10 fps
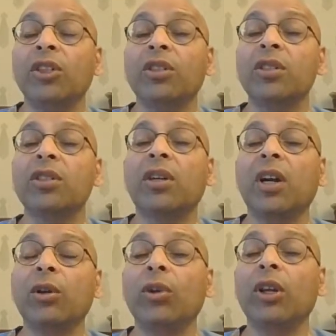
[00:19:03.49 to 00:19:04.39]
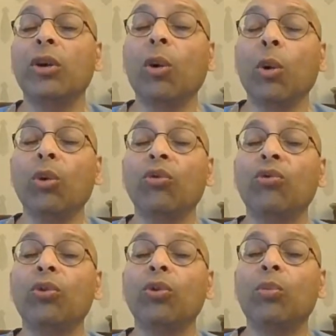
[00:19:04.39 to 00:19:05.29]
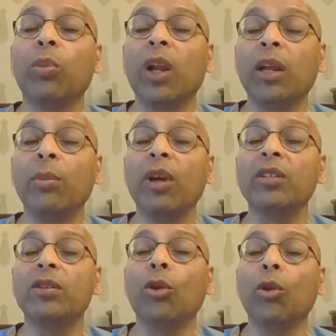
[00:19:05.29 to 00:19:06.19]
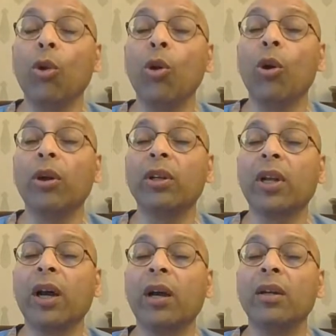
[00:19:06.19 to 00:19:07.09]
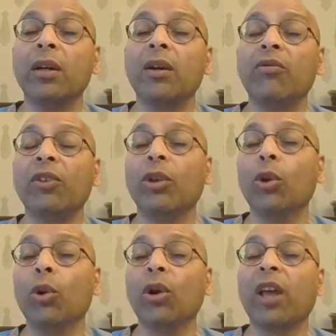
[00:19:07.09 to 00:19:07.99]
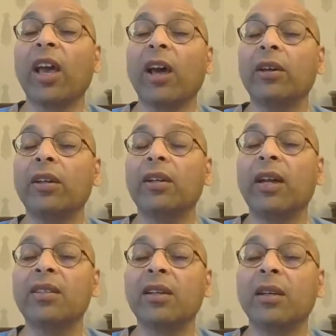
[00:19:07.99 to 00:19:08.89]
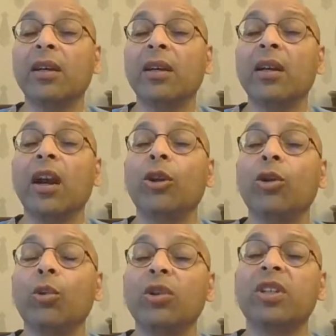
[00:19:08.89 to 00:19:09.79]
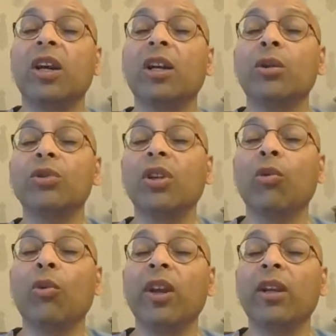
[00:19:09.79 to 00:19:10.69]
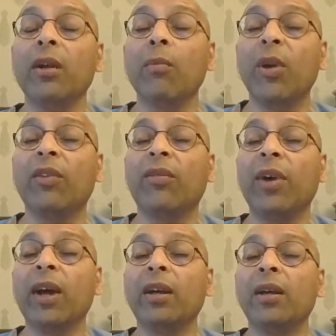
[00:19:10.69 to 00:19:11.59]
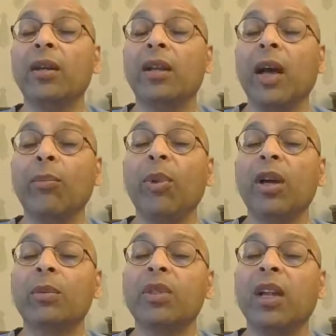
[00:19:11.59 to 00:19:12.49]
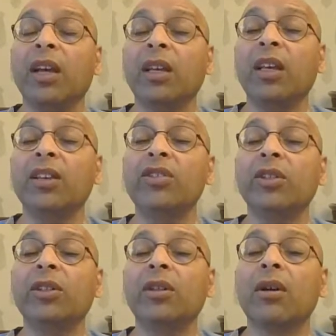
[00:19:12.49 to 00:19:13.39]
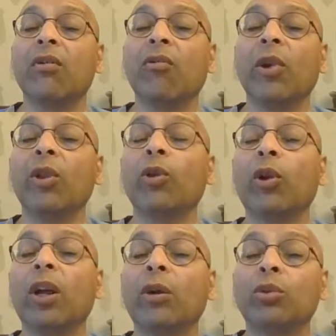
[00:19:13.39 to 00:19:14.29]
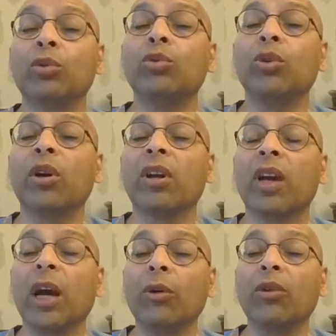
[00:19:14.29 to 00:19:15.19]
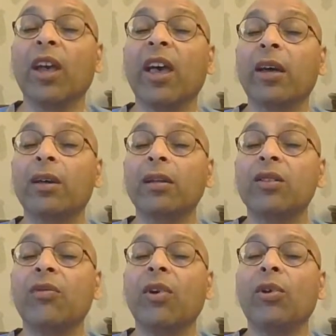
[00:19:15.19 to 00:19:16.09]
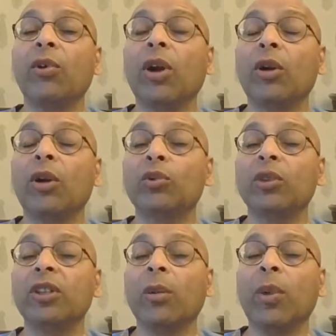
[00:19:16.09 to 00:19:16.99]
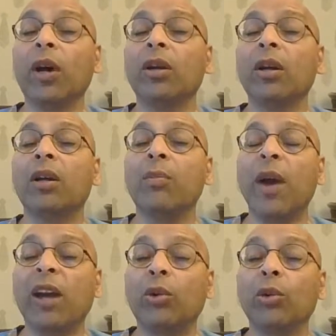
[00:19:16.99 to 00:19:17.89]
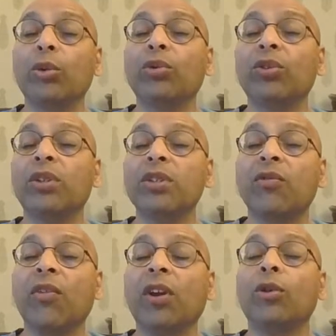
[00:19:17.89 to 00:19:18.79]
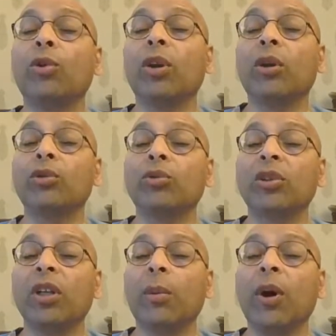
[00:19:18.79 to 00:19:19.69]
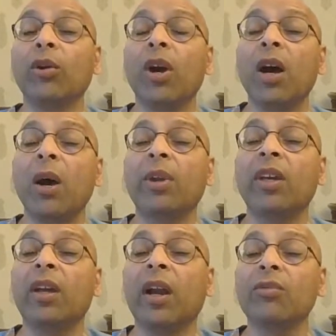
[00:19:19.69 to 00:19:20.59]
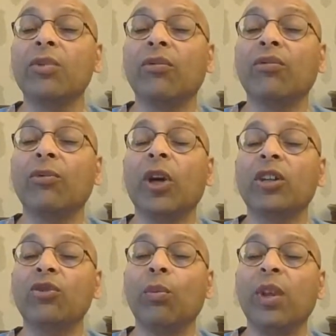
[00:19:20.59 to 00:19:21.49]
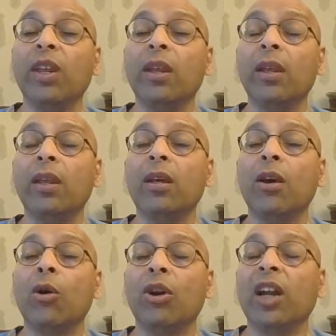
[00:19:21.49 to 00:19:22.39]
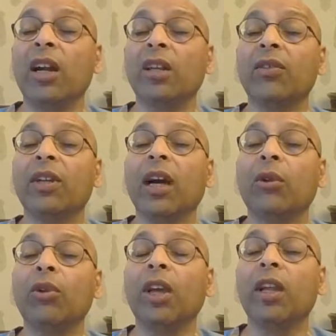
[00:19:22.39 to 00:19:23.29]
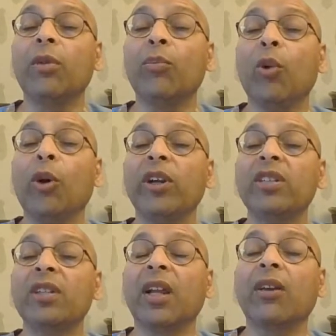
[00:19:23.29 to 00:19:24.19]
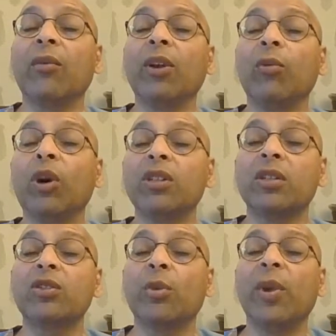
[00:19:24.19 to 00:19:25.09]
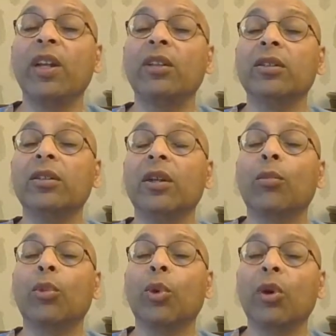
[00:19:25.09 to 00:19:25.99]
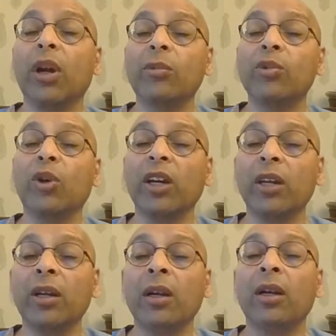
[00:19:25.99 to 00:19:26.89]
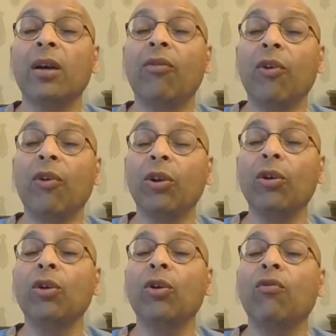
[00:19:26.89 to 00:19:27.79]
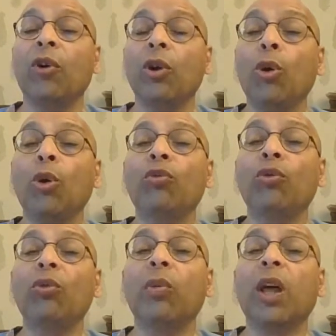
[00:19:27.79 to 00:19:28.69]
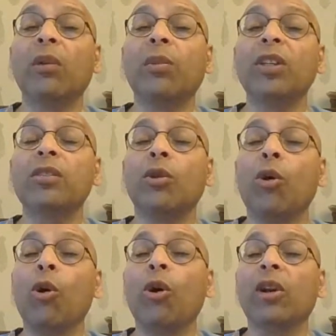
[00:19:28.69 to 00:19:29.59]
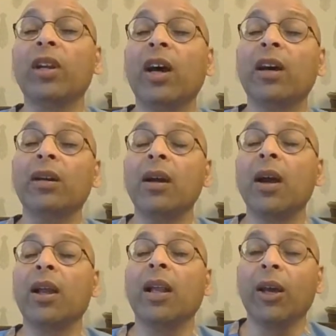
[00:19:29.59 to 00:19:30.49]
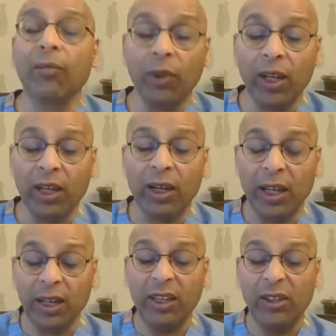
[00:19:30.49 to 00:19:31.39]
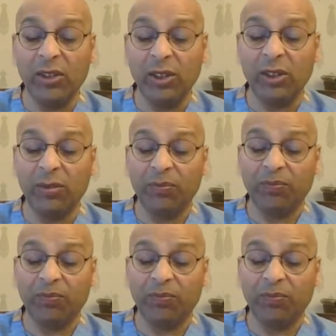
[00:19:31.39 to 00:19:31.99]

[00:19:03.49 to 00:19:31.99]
Just try to eat whole food, plant-based, no oil diet with a lower calorie density, and you will start losing weight. Matter of fact, life becomes a lot easier when you don't have to count the calories, when you don't have to worry about macronutrients, when you don't have to worry about how many grams of food I should be eating, or not even counting any points like Weight Watchers or many other programs. So again, follow whole food, plant-based, no oil diet, and life will get a lot easier.